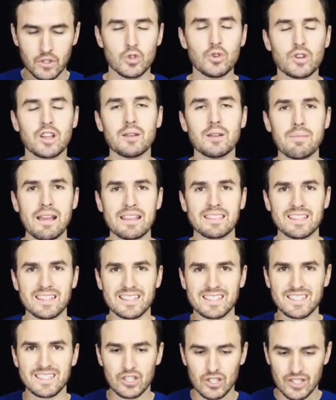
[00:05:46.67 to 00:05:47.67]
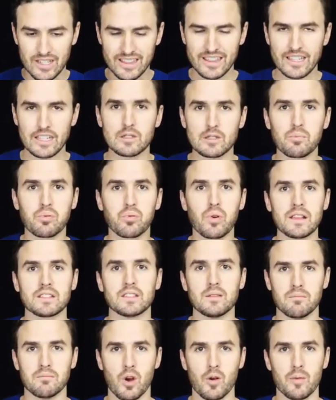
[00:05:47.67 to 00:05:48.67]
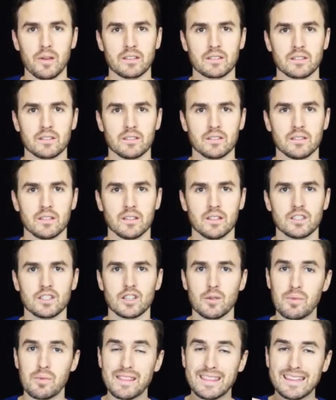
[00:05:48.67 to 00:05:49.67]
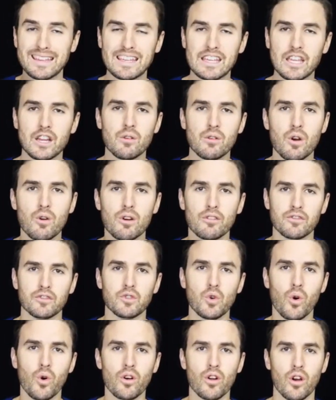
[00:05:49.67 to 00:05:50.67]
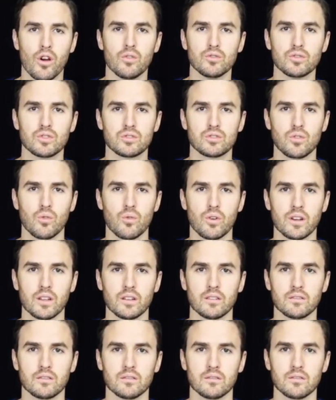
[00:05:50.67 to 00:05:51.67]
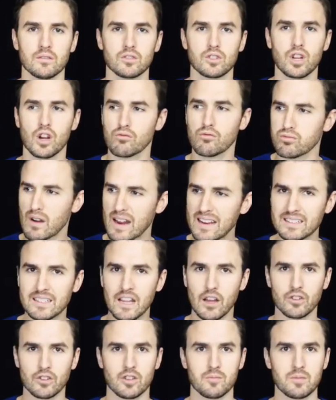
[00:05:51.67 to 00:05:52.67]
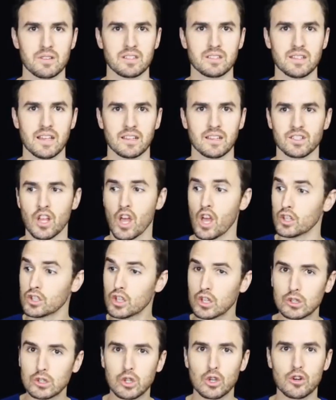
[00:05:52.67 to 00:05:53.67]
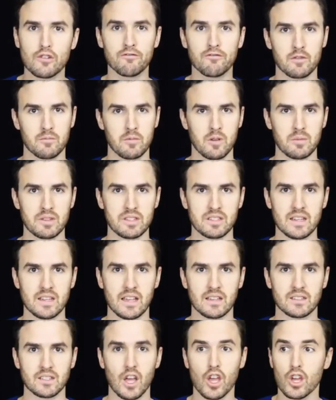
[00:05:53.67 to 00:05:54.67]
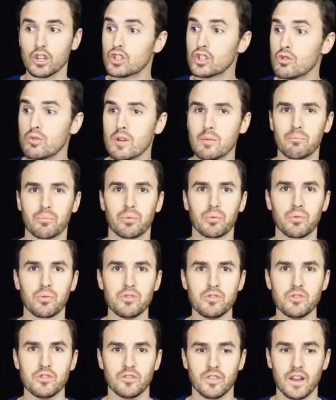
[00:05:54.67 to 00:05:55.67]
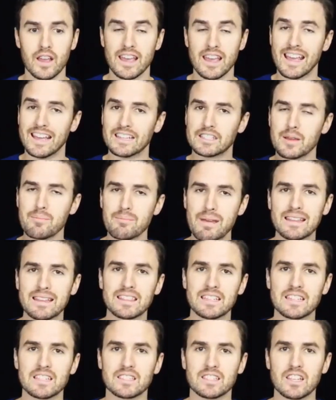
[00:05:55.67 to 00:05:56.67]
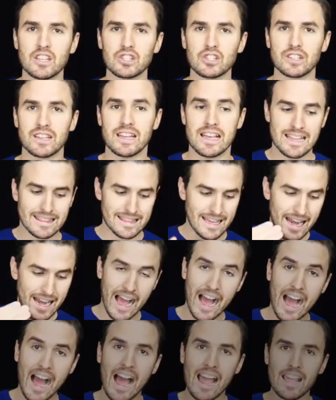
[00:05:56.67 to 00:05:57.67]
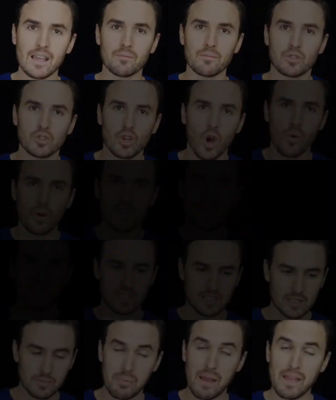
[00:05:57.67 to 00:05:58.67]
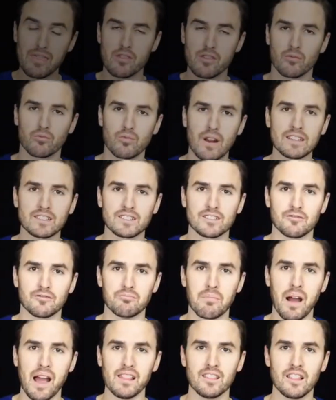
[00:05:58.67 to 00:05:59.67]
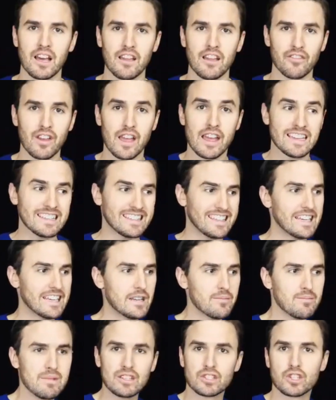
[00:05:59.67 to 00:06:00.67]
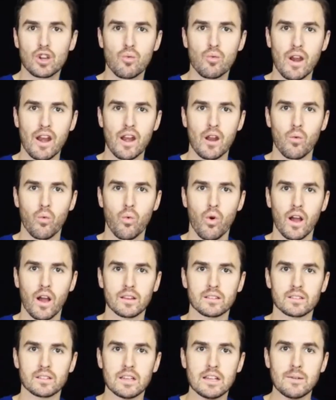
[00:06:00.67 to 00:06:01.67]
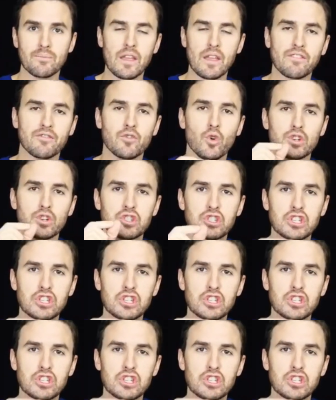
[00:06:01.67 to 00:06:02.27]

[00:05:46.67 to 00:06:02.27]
you can make the decision in this present moment to be the hero of your own story, to write down your mistakes, to learn from your mistakes, to improve, and to make the decision that I am going to spend the rest of my life getting me to where I want. If your